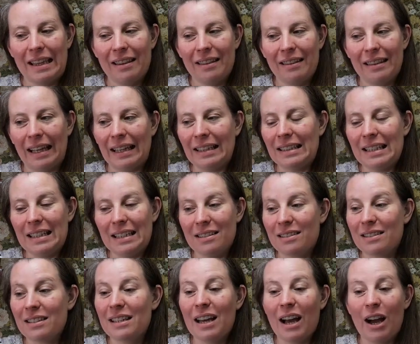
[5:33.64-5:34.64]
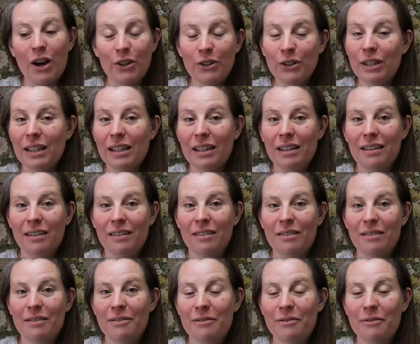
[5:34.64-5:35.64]
That is the only
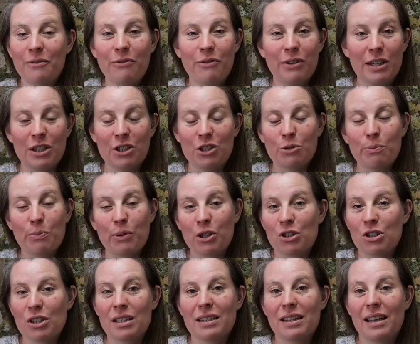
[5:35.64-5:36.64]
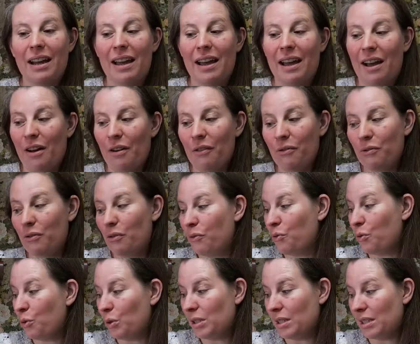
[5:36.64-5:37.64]
finished project that I have
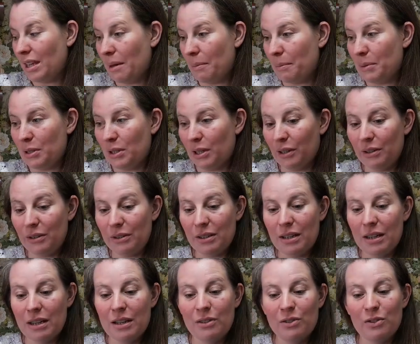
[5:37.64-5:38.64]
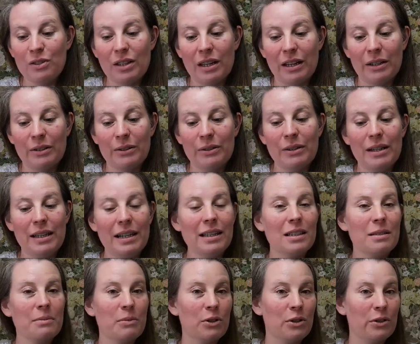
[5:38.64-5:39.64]
for this episode. So let's
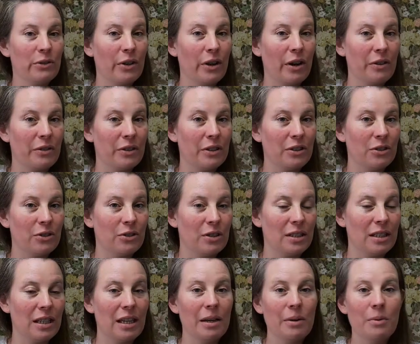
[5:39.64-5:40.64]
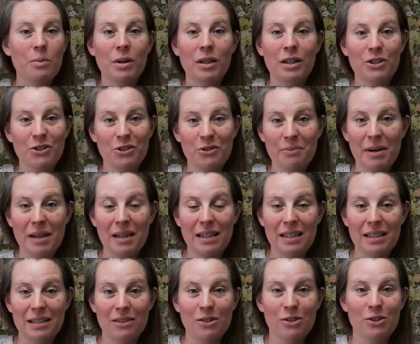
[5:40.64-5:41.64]
move over to see what is on my
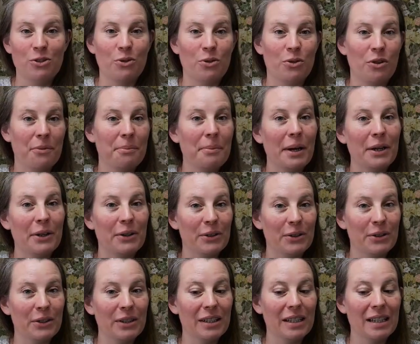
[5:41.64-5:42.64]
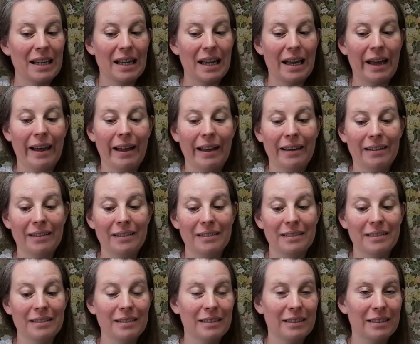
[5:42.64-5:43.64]
needles or on my hook and
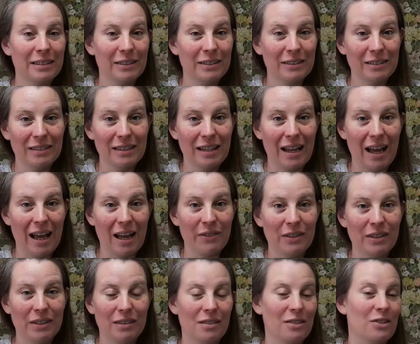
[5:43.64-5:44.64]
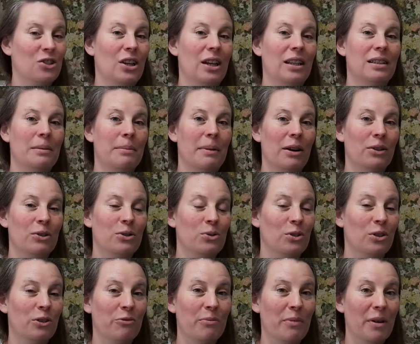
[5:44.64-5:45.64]
have a little chat about all
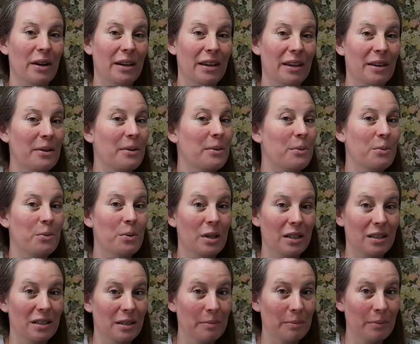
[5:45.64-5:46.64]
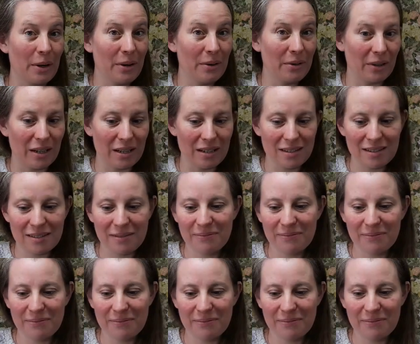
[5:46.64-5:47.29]
of my works in progress.